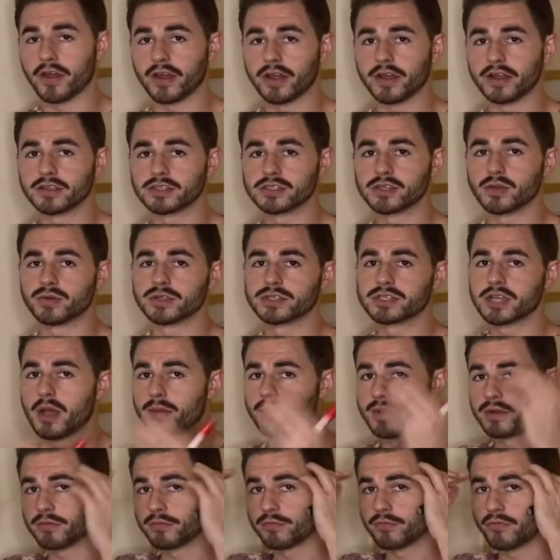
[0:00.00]
So it's
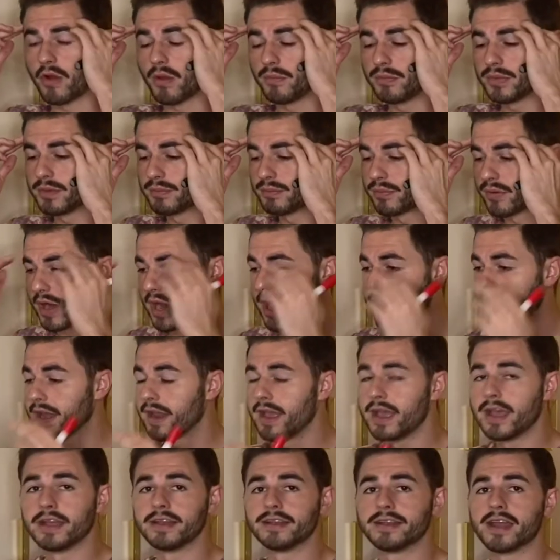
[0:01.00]
coming from the brain
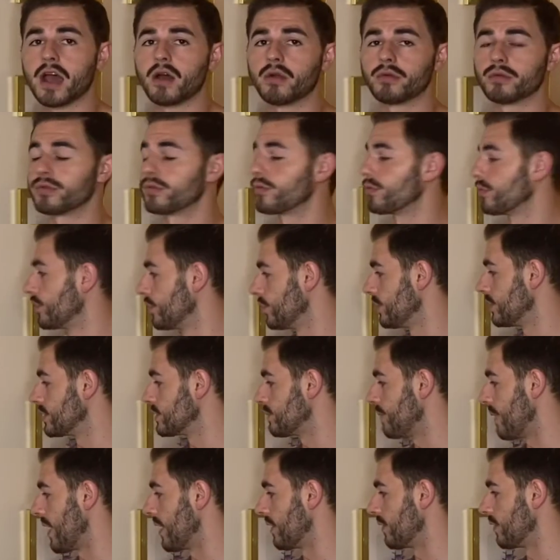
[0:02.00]
down through the
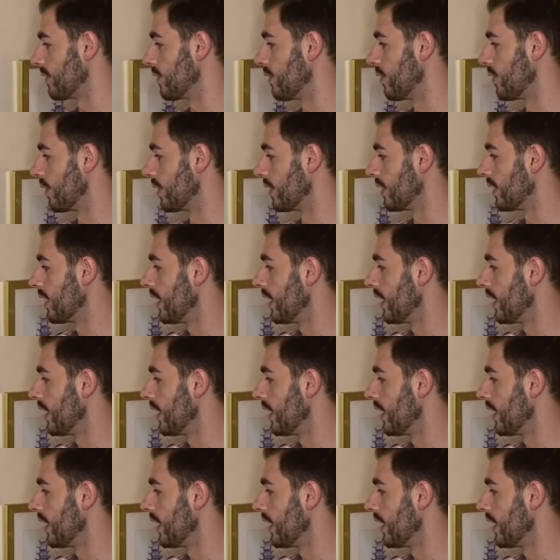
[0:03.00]
spinal cord.